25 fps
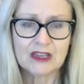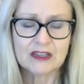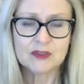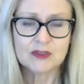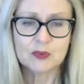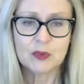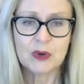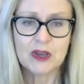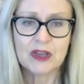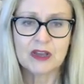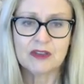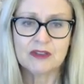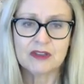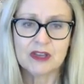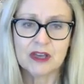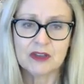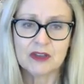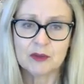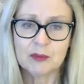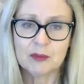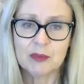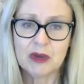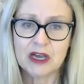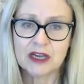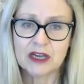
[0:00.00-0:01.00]
is where the
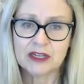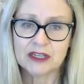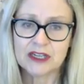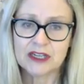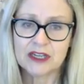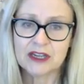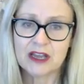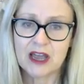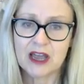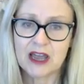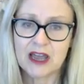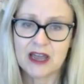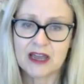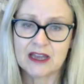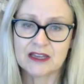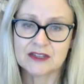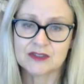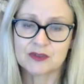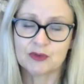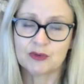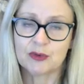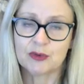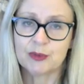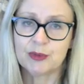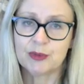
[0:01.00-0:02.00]
other party
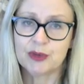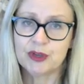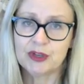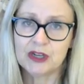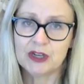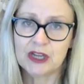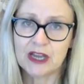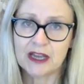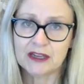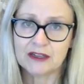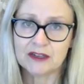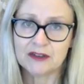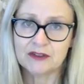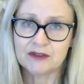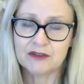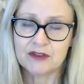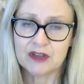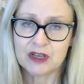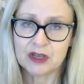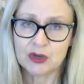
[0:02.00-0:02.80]
has repudiated